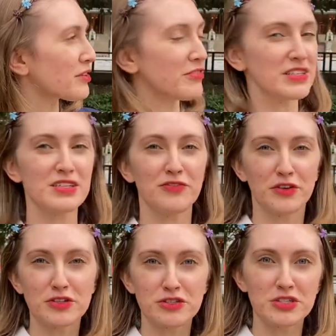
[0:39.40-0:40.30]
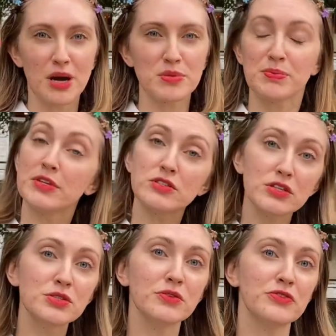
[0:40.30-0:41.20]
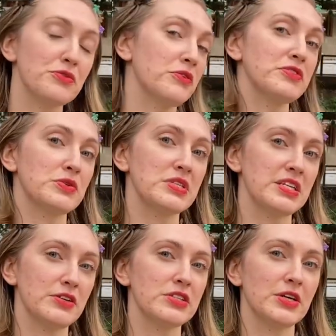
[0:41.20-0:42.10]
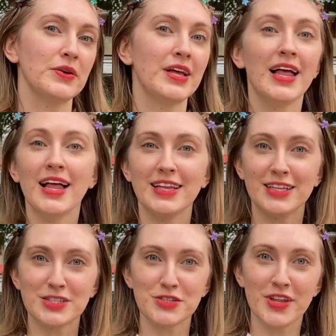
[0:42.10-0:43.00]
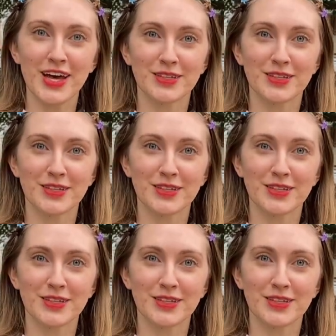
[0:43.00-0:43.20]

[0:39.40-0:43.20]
fancy furniture shops, but there's also a few thrift stores here, so let's do that.